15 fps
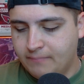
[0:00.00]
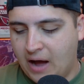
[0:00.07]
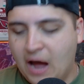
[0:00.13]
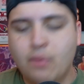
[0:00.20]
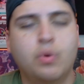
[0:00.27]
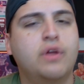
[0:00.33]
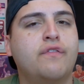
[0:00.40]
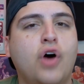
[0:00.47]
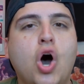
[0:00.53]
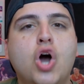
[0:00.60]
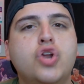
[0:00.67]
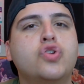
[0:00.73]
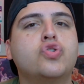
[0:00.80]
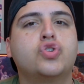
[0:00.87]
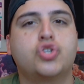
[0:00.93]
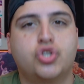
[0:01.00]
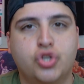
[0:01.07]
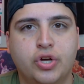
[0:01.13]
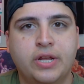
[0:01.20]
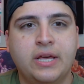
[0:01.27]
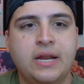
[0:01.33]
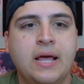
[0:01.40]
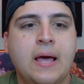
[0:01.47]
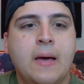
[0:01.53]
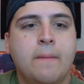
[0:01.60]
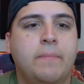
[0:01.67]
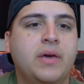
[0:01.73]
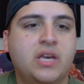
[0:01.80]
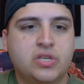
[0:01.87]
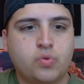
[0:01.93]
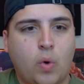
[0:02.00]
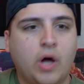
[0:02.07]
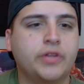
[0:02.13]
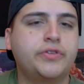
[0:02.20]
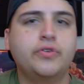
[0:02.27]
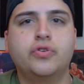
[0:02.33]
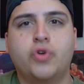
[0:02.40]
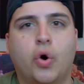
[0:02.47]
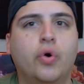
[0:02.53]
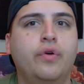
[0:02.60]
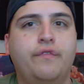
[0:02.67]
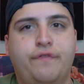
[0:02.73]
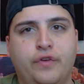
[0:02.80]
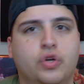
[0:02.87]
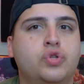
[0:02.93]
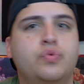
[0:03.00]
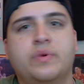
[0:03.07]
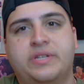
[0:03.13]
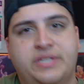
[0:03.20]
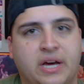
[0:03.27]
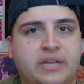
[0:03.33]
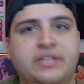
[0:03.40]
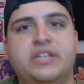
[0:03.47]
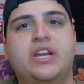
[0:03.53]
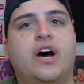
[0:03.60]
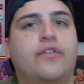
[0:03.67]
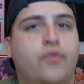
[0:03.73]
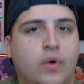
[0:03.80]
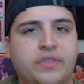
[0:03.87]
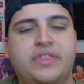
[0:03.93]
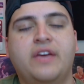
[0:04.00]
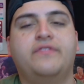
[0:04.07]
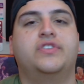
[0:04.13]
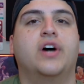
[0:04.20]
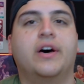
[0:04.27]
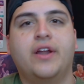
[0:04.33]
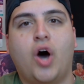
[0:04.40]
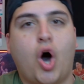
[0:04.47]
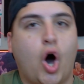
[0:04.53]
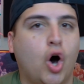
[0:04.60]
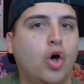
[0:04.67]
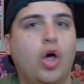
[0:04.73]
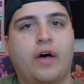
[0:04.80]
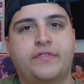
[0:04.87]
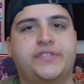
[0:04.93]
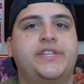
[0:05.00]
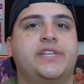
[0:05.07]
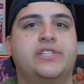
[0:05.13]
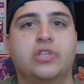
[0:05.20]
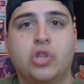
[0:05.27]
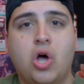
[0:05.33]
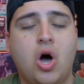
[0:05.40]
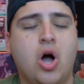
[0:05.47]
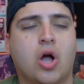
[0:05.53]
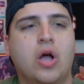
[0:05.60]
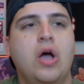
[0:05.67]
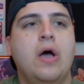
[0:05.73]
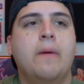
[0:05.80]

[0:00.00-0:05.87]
I would have understood it because Walter Nolan feels redundant of what they've done all off season long.